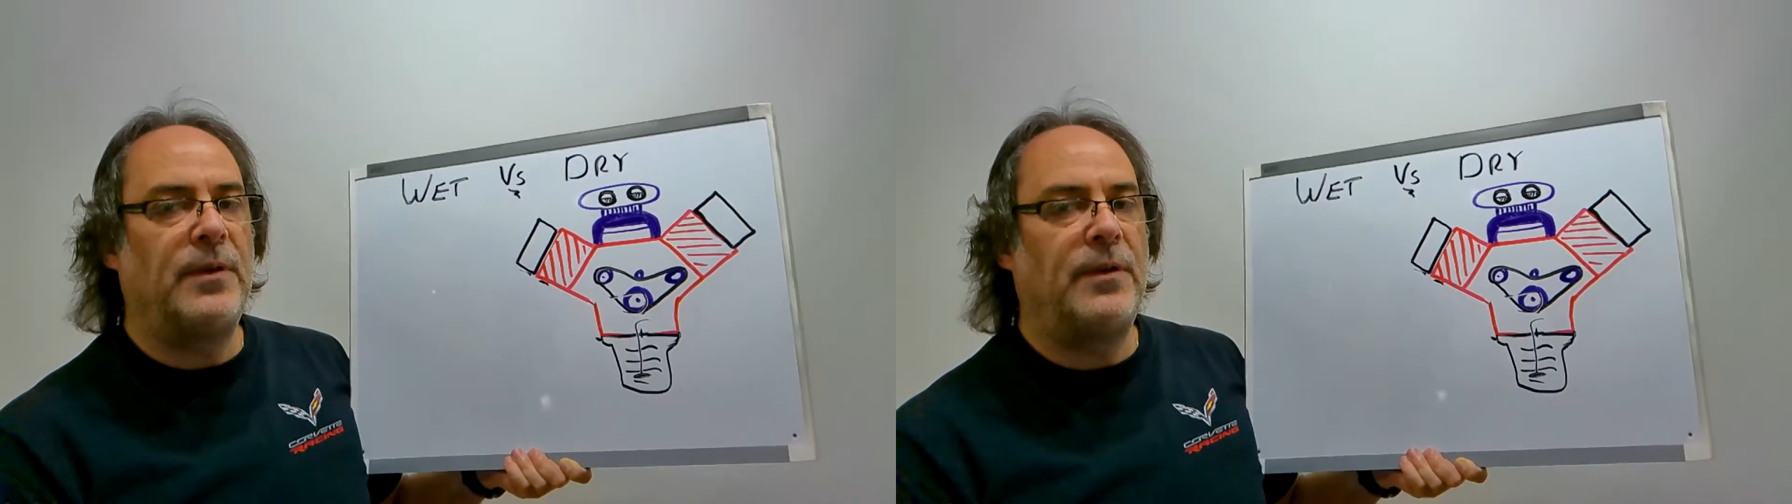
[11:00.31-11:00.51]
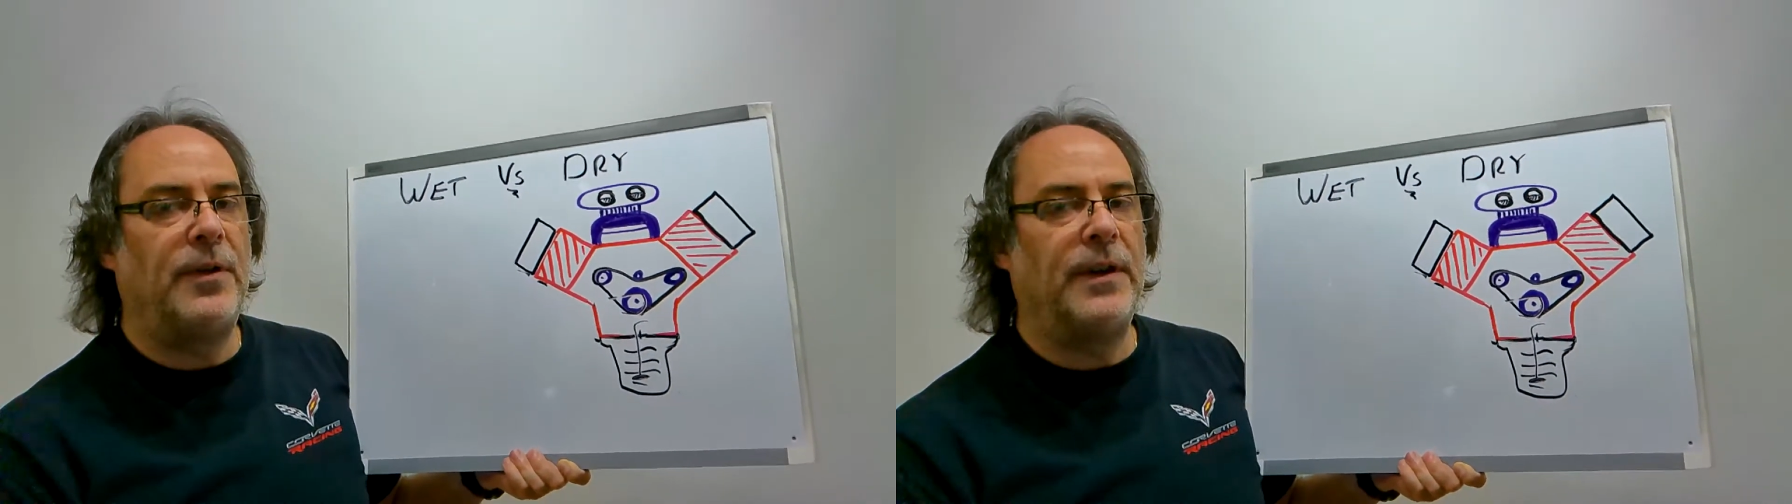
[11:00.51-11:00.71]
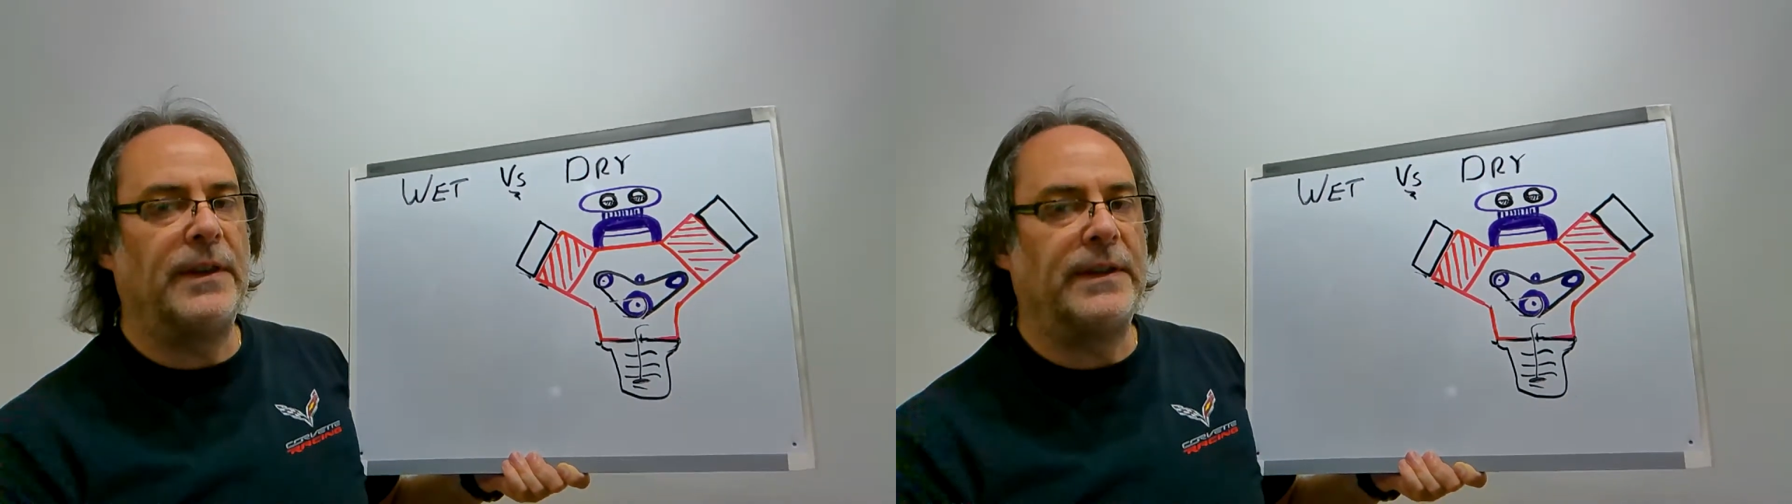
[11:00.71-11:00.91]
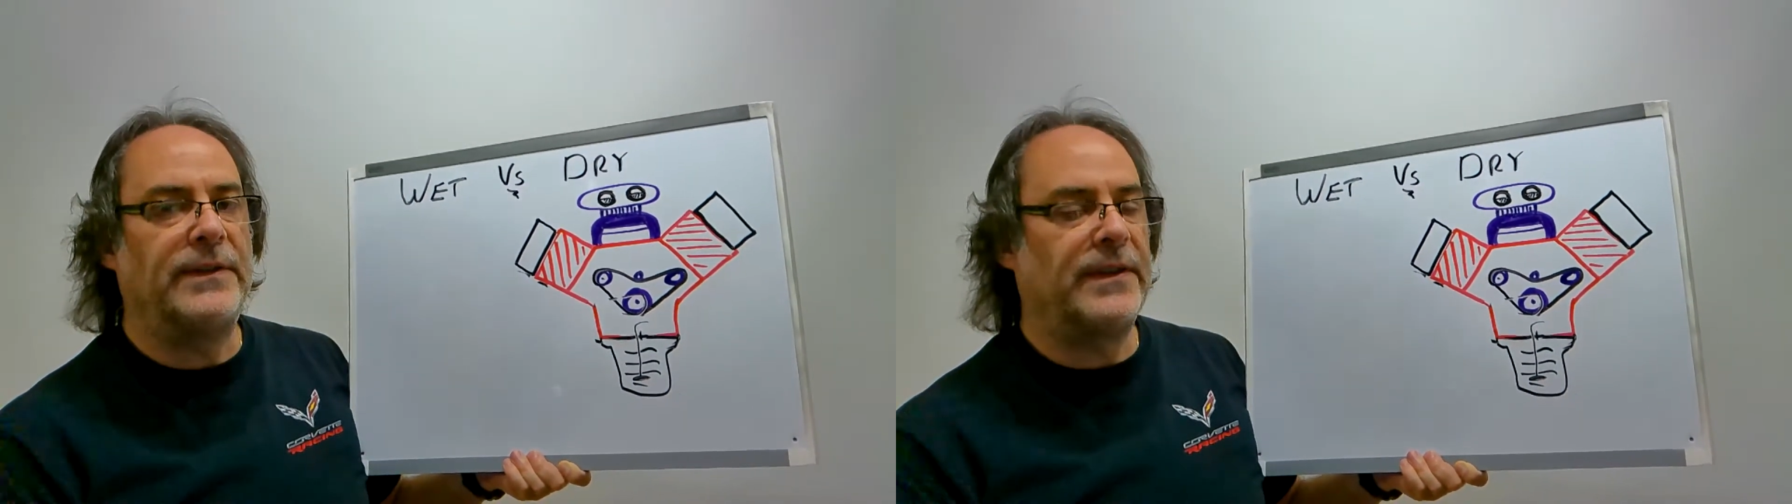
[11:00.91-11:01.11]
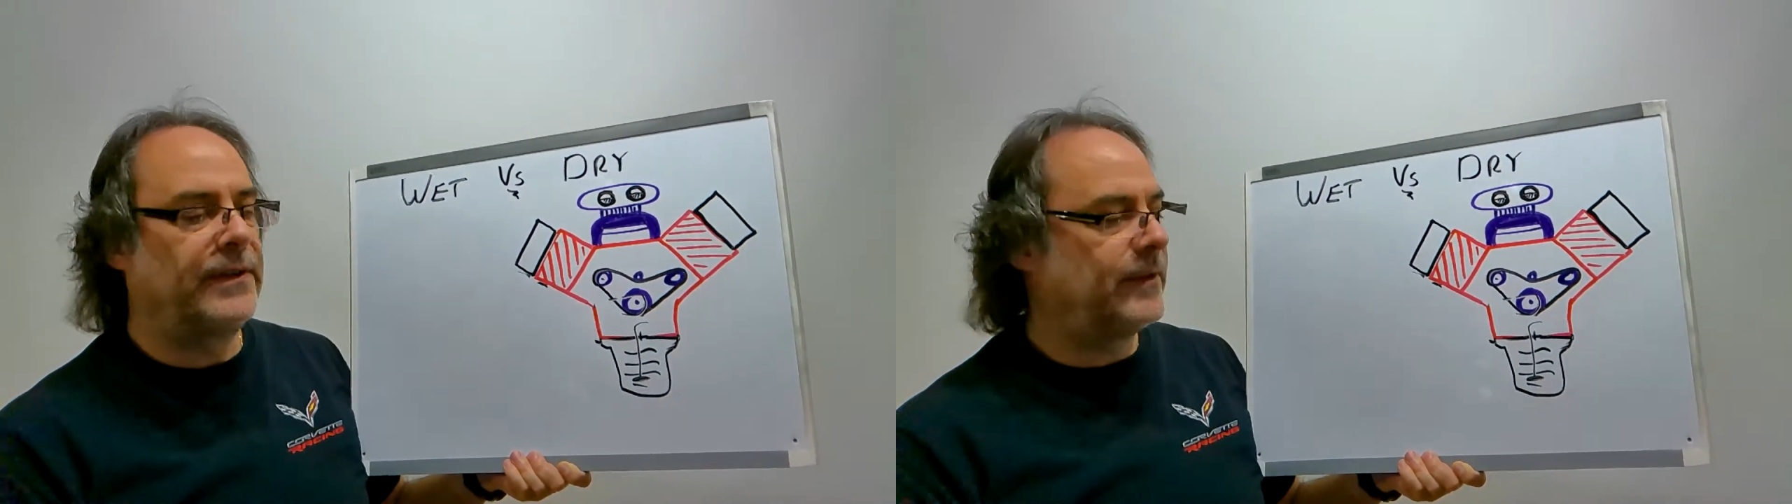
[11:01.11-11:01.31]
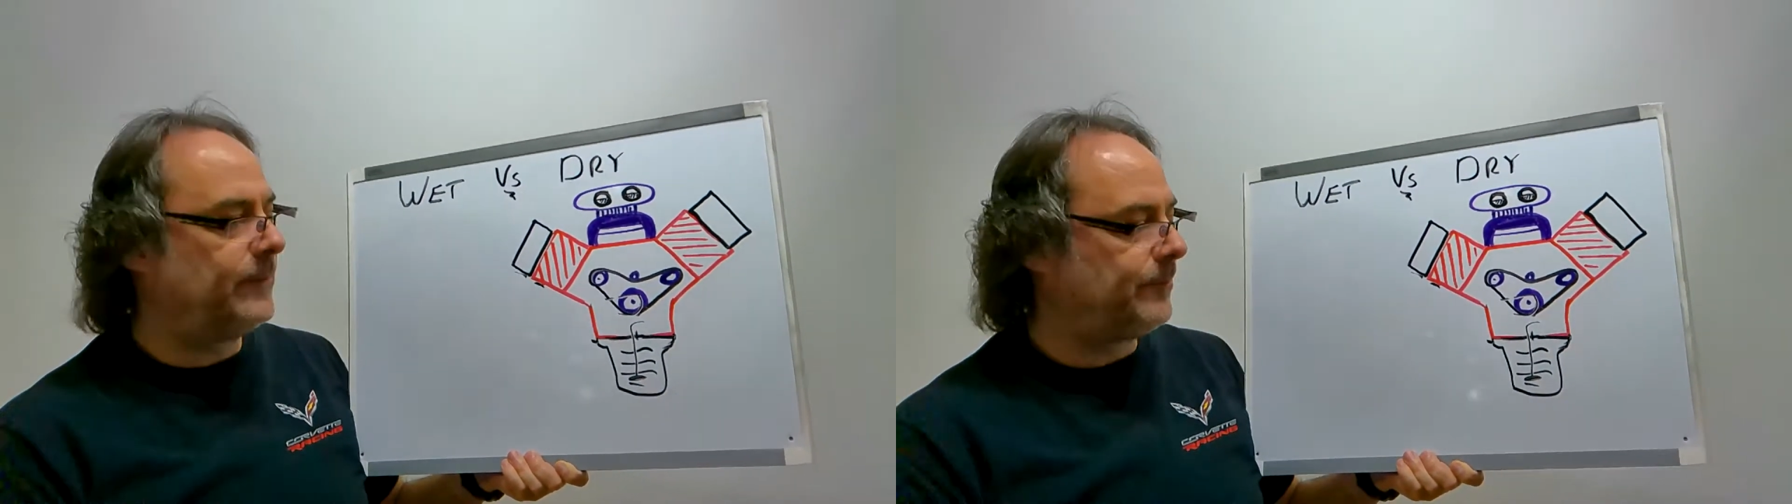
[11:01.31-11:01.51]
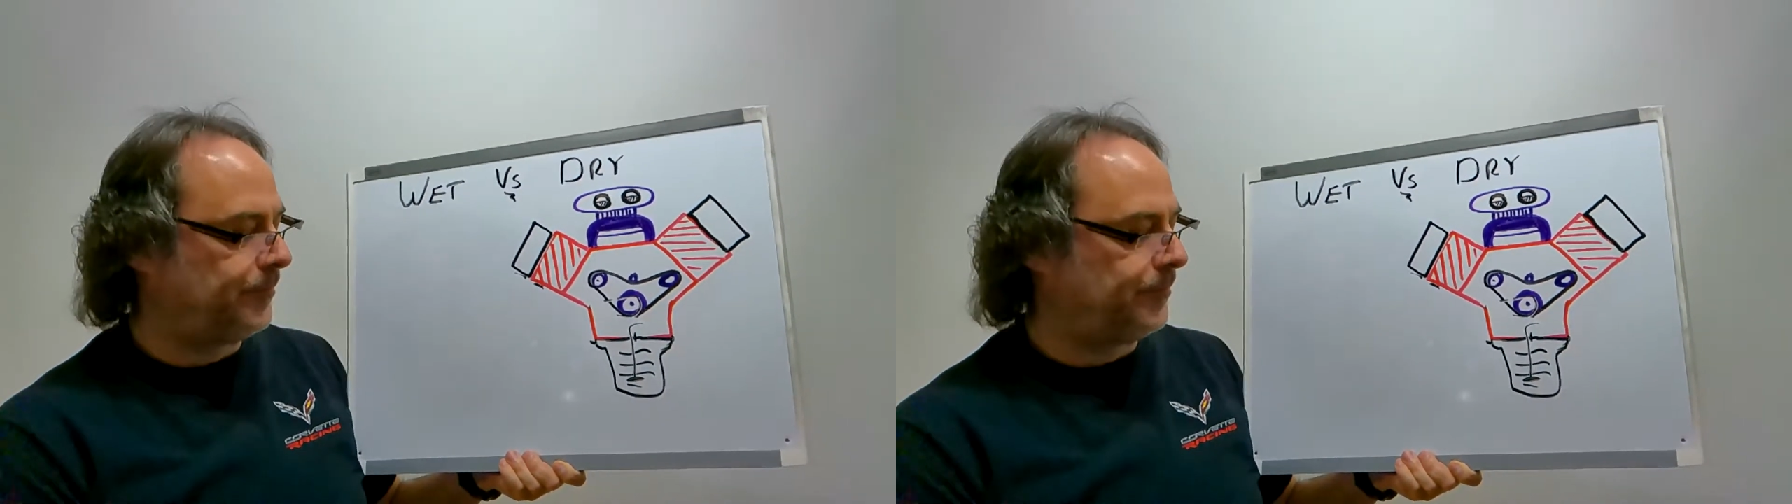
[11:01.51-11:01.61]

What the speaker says: oiling system.